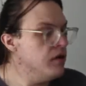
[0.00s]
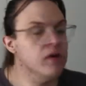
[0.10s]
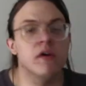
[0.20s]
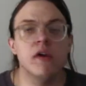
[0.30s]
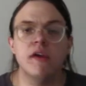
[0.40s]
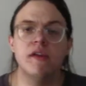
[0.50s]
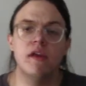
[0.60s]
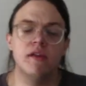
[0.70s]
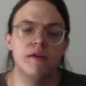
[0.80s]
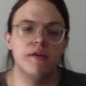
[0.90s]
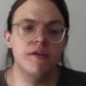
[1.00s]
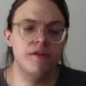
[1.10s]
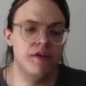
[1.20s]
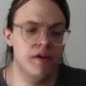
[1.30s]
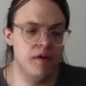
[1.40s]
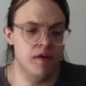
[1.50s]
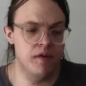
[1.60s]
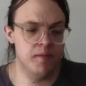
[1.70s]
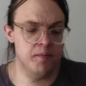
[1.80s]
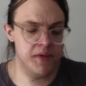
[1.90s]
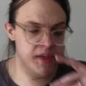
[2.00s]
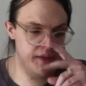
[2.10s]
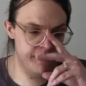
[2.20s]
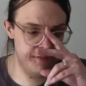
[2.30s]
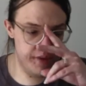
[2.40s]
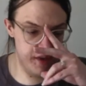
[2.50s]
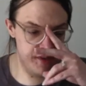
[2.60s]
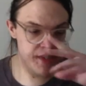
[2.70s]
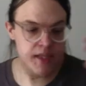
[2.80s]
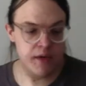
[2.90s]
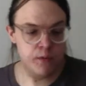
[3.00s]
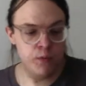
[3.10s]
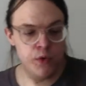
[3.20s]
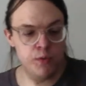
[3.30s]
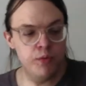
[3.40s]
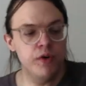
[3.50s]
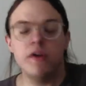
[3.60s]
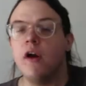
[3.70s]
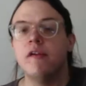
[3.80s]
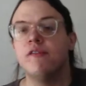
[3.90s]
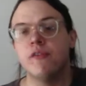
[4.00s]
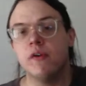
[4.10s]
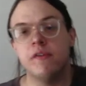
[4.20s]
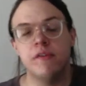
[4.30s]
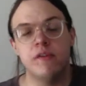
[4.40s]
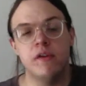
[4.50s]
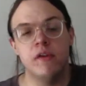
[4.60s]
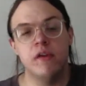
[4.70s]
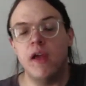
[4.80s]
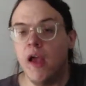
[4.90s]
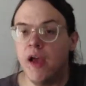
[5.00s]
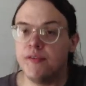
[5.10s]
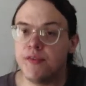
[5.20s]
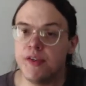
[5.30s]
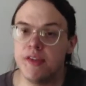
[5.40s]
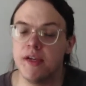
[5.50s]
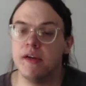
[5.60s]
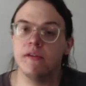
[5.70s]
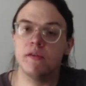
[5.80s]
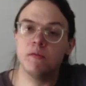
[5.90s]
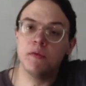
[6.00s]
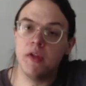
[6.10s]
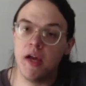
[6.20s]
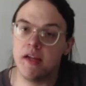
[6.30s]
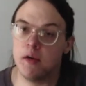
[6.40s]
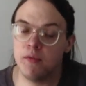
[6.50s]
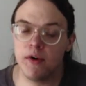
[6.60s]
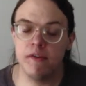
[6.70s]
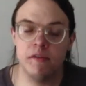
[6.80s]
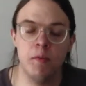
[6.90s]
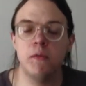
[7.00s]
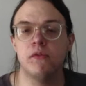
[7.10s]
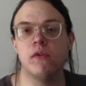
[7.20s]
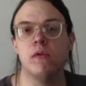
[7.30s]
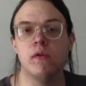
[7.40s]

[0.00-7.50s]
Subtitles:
You know, in the Christian belief, it is that when you put God first, everything else will line up where it's supposed to.